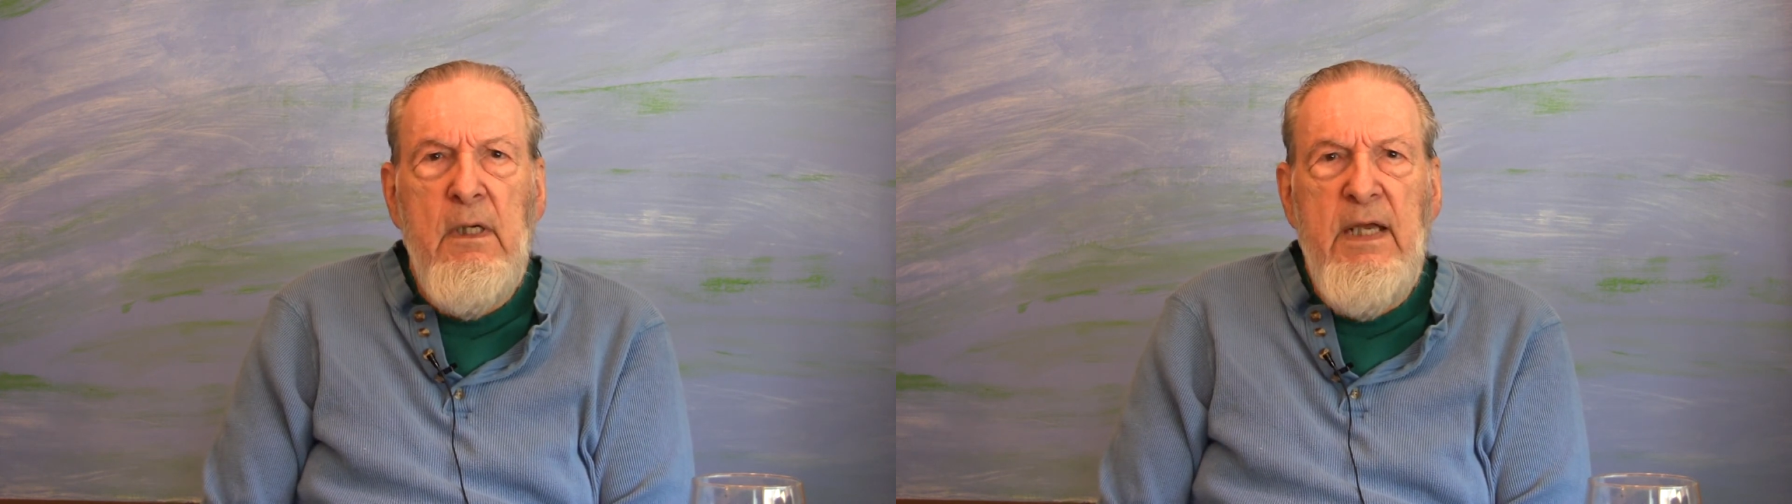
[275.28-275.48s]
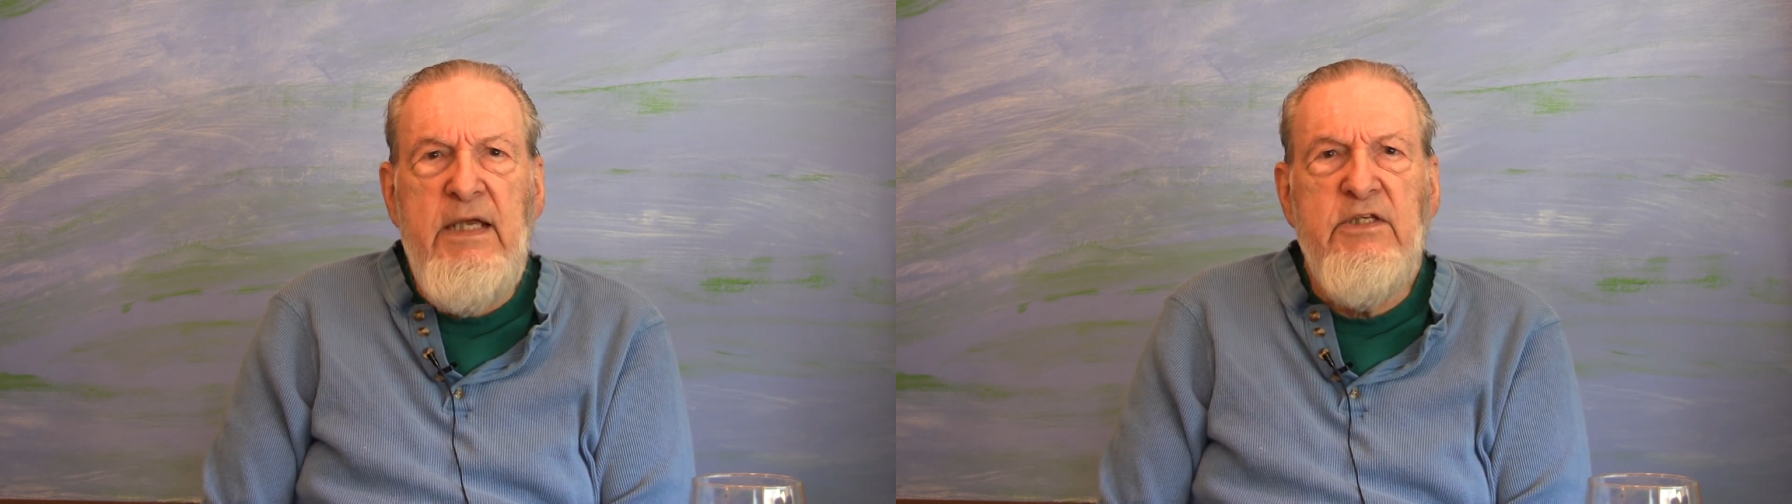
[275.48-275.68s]

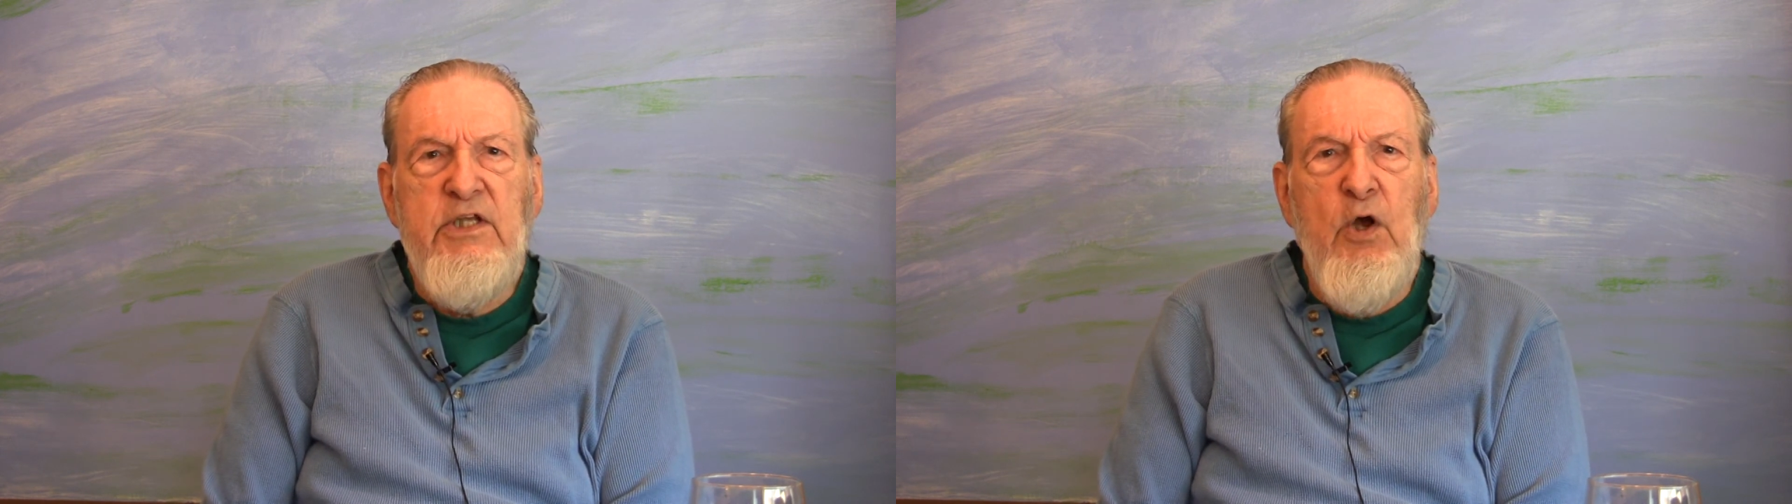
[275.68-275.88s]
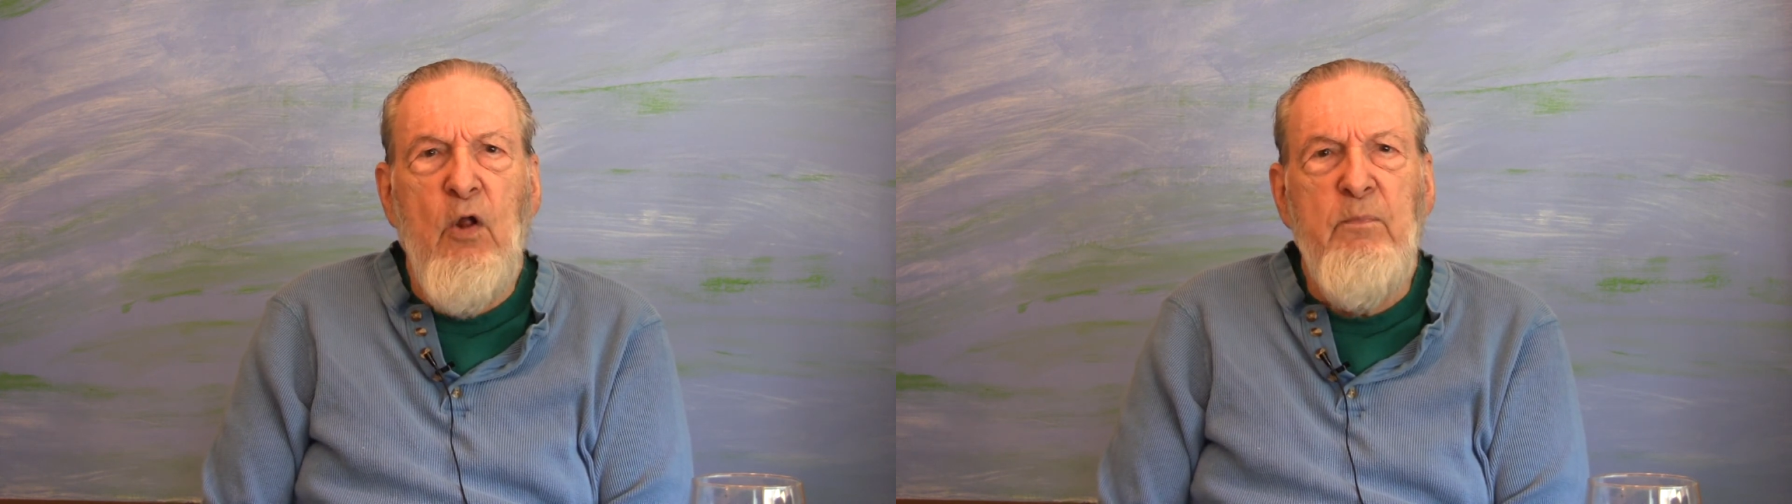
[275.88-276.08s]
He's
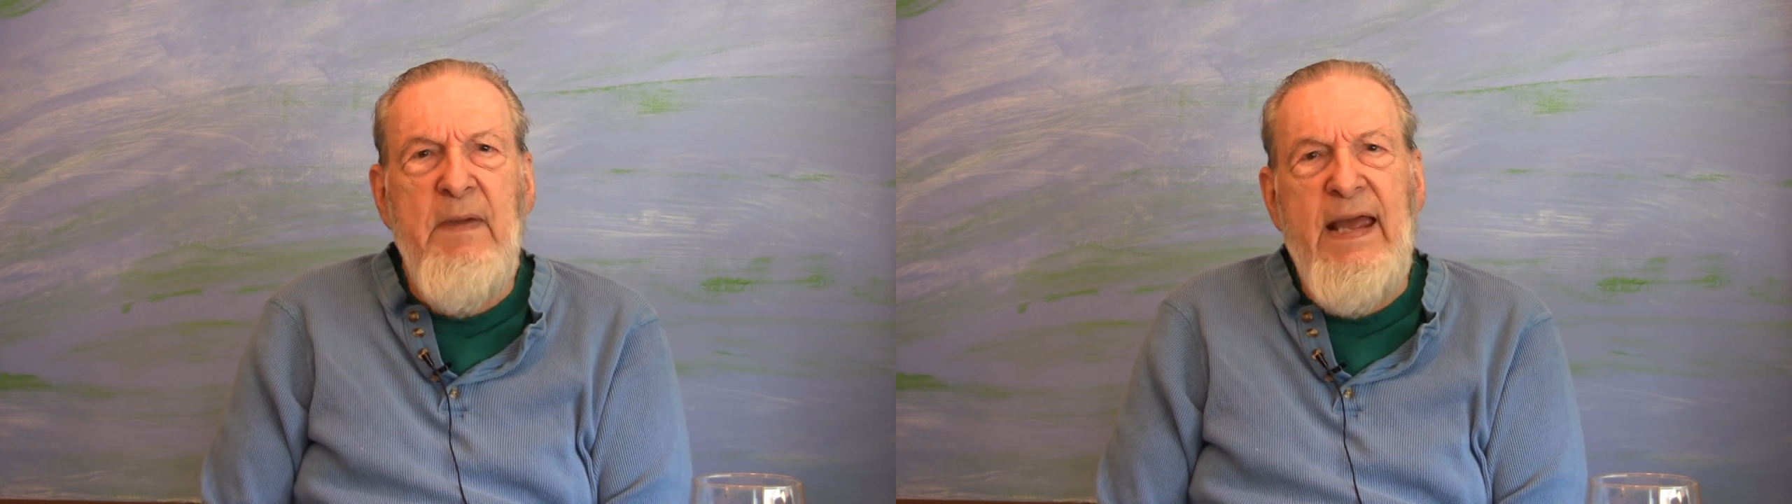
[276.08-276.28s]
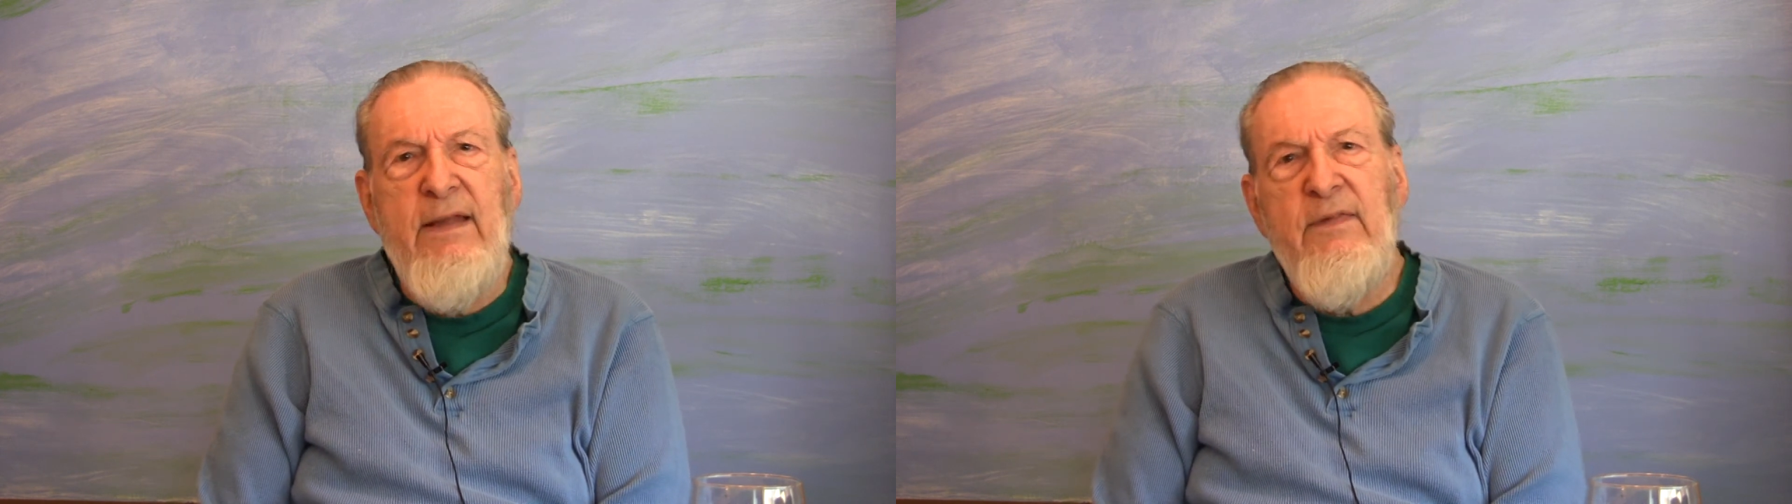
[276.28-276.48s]
the old
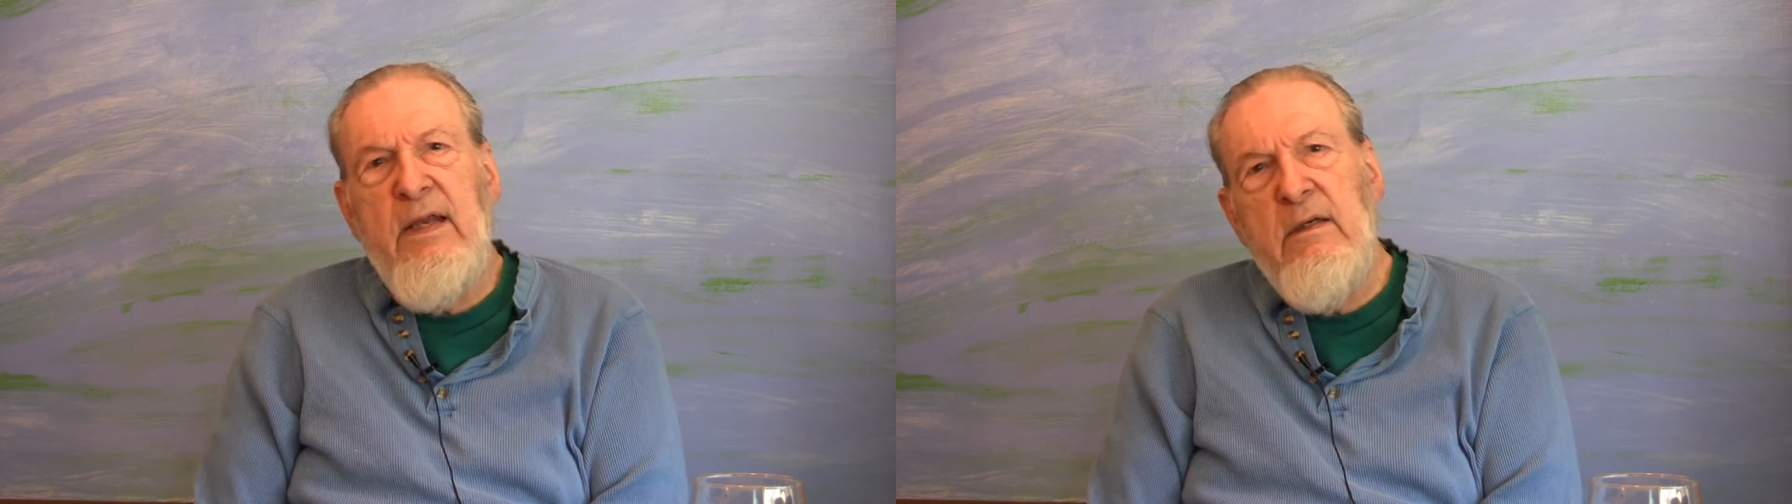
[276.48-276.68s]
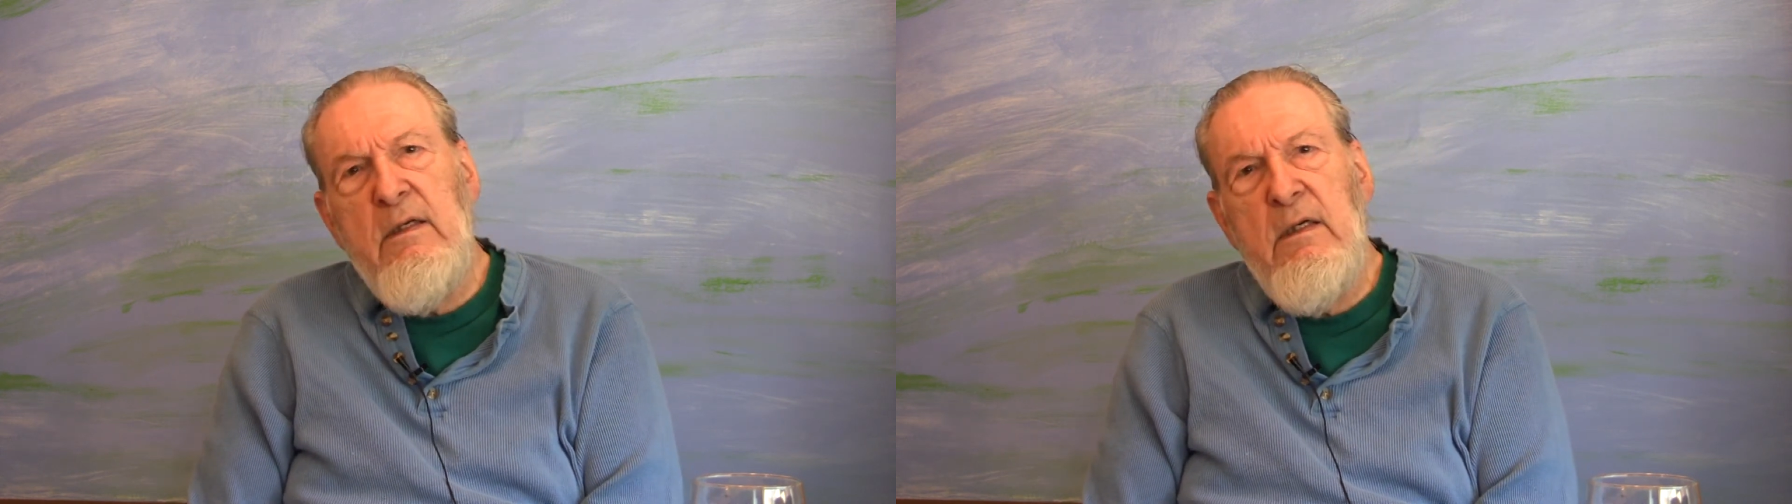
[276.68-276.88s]
man that